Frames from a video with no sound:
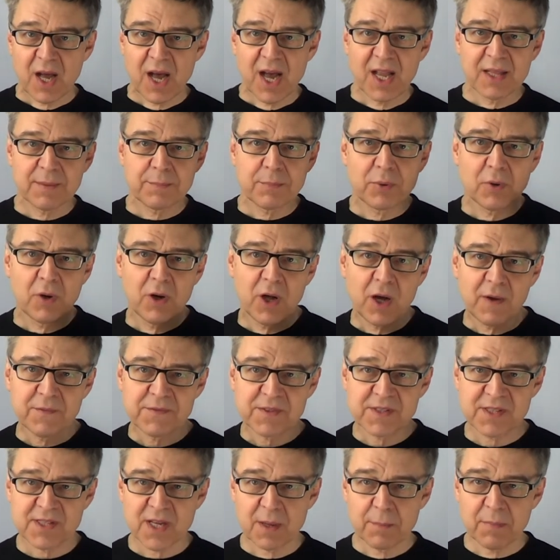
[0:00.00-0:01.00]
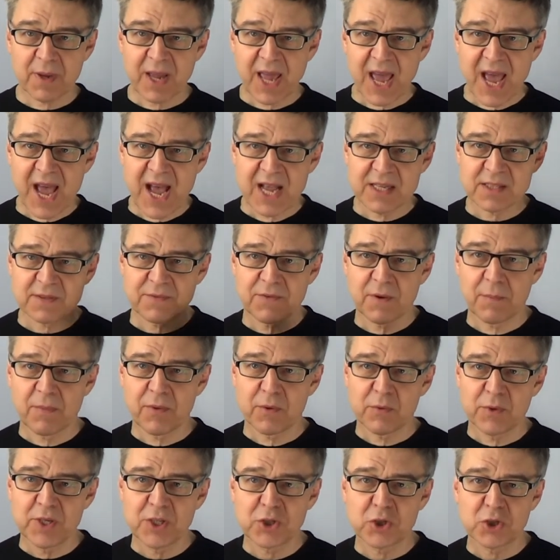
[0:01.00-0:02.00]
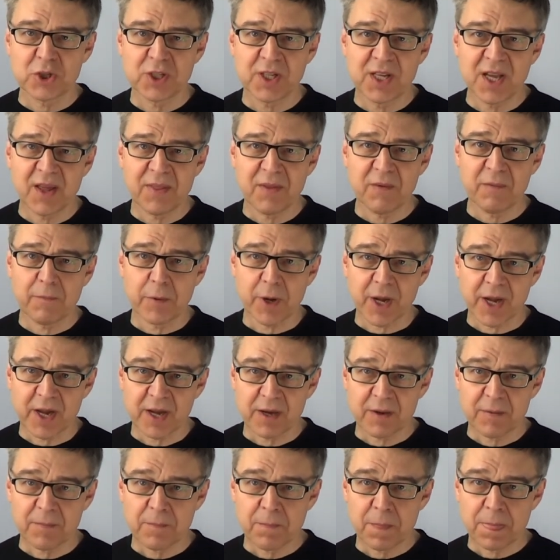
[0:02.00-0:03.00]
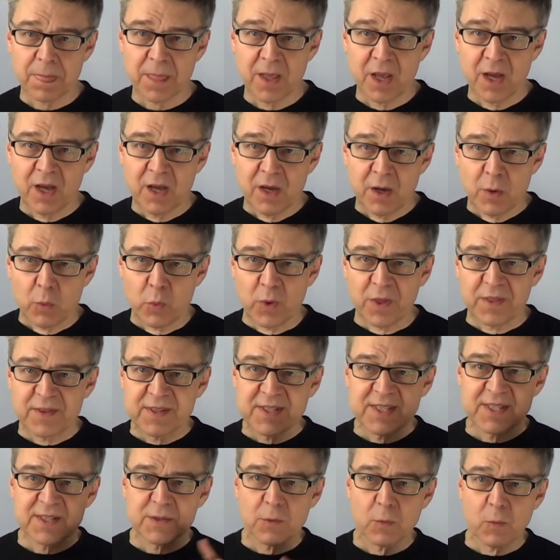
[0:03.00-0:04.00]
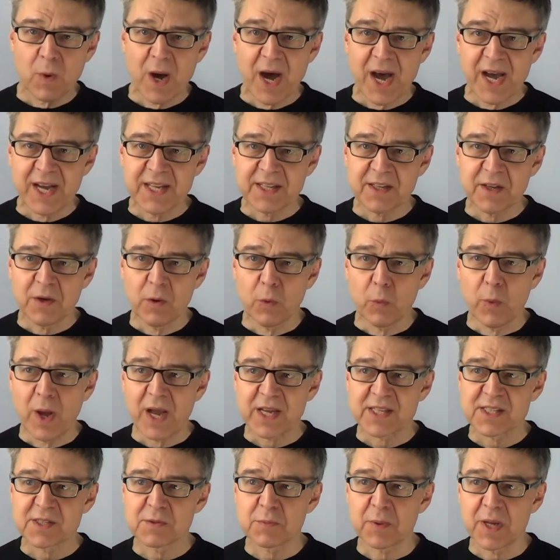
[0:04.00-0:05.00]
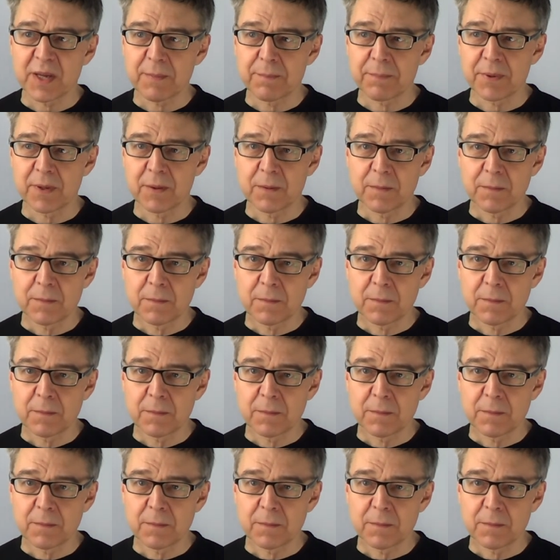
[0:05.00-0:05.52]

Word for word: and pull off some gas from the region near the wick. We see the white wax vapor.